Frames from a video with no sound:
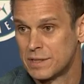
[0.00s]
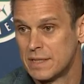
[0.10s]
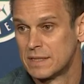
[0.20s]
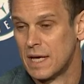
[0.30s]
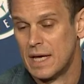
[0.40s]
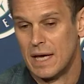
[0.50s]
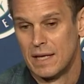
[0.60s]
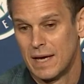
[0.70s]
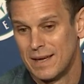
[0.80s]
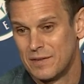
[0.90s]
It's
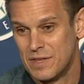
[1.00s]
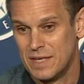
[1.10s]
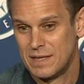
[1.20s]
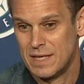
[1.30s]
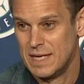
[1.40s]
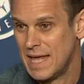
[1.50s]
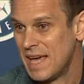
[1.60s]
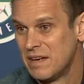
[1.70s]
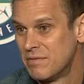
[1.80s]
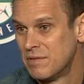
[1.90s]
uh, the the
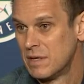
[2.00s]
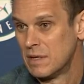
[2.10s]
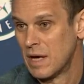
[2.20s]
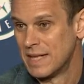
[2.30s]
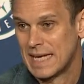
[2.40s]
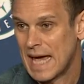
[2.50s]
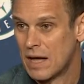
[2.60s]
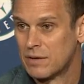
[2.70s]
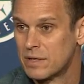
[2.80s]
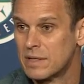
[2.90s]
day of the on the
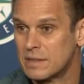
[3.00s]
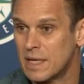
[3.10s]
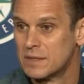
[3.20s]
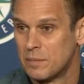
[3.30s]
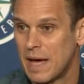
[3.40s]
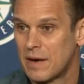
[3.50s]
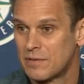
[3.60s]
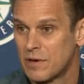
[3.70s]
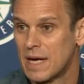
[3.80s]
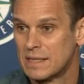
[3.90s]
calendar doesn't matter
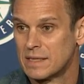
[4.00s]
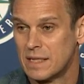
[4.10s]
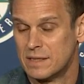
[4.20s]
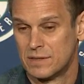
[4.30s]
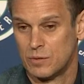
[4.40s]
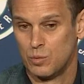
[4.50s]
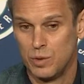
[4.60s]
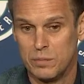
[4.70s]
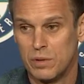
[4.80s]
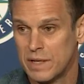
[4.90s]
for us. It's
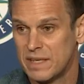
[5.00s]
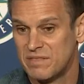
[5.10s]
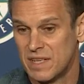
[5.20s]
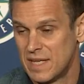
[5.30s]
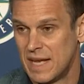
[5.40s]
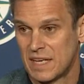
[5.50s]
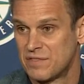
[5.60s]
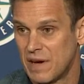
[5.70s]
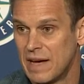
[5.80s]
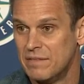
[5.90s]
we believe that the next
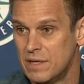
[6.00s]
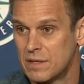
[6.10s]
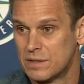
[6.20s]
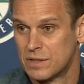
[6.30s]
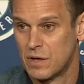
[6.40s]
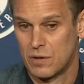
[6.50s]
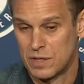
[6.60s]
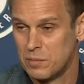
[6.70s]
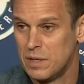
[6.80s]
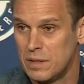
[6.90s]
five years are going
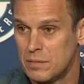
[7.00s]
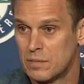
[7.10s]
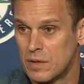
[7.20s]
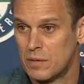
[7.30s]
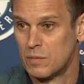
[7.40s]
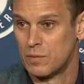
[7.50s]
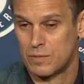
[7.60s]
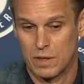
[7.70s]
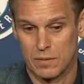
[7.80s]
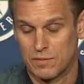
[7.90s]
to be uh,
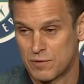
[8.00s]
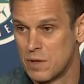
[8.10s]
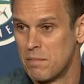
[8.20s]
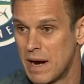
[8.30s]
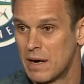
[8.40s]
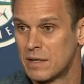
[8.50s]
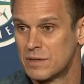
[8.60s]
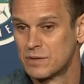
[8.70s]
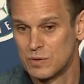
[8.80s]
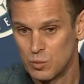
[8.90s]
the for the
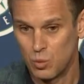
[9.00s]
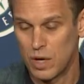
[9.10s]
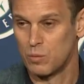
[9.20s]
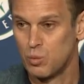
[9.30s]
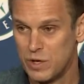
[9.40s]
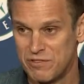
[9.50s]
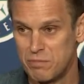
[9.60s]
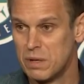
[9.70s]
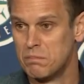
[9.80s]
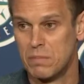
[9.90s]
Mariners what we've
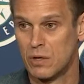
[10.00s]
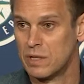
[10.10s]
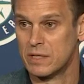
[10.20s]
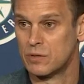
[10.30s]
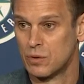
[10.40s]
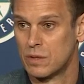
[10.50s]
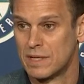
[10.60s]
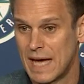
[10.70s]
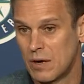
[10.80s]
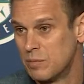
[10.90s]
been building toward.
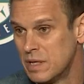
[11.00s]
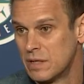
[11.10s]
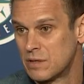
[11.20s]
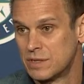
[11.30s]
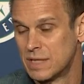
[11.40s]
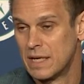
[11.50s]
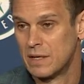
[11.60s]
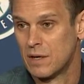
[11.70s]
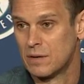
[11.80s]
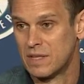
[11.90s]
That'll be the
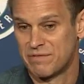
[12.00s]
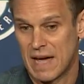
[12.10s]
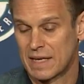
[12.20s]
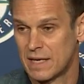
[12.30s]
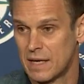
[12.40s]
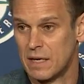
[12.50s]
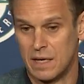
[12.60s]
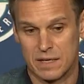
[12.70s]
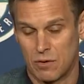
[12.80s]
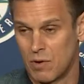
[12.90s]
crescendo, and the fact that
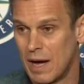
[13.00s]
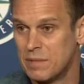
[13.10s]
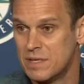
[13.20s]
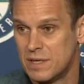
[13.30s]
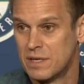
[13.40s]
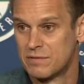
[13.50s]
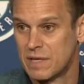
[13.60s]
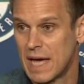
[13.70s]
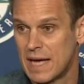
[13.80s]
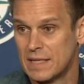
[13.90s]
that Robbie's here for
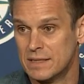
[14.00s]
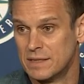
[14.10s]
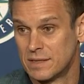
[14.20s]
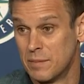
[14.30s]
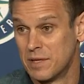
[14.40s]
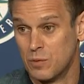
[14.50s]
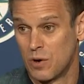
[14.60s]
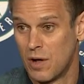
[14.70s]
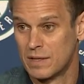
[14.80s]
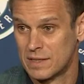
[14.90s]
that is something we're
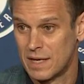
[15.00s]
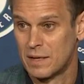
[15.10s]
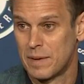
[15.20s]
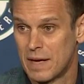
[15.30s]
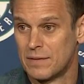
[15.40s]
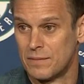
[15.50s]
all excited about.